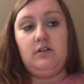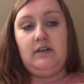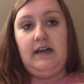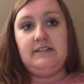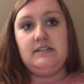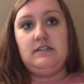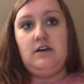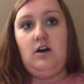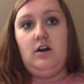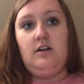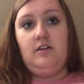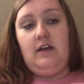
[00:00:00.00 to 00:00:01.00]
that's
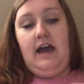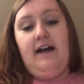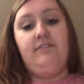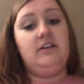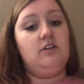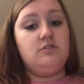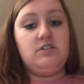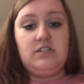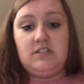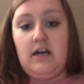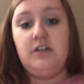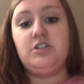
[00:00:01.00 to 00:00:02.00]
not, having those
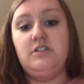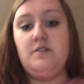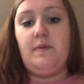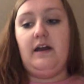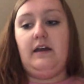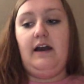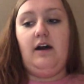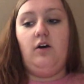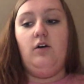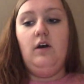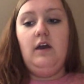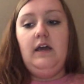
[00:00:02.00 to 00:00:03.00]
discussions about
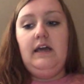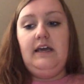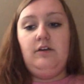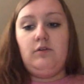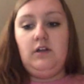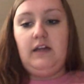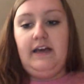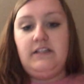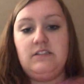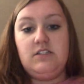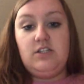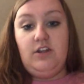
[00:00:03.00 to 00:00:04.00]
how it
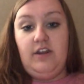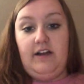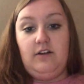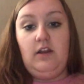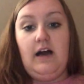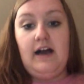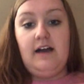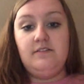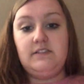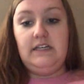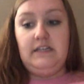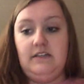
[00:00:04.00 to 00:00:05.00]
relates to their
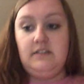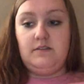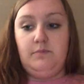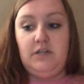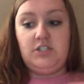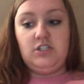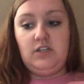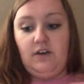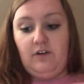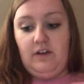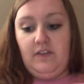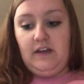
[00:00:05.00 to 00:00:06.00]
lives is much
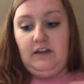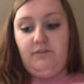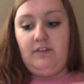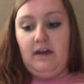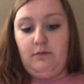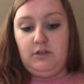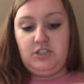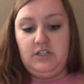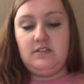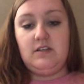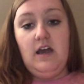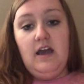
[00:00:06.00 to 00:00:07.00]
different than if they were
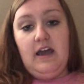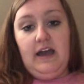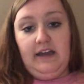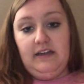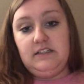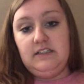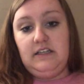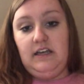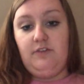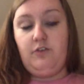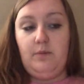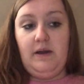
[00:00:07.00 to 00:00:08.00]
just handed the
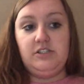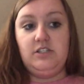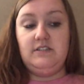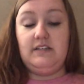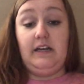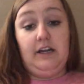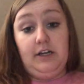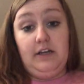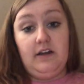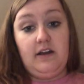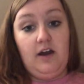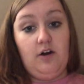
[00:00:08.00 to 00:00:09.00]
information and said, here
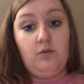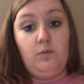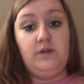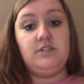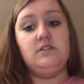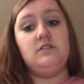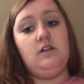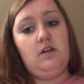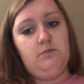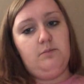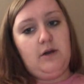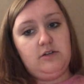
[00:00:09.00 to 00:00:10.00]
you go, which is
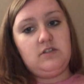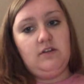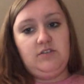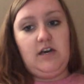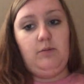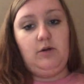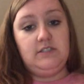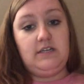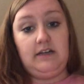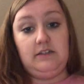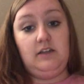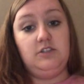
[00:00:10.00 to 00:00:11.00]
most of the time what
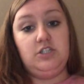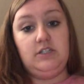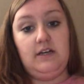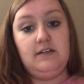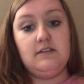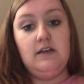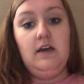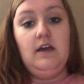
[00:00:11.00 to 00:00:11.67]
technology does.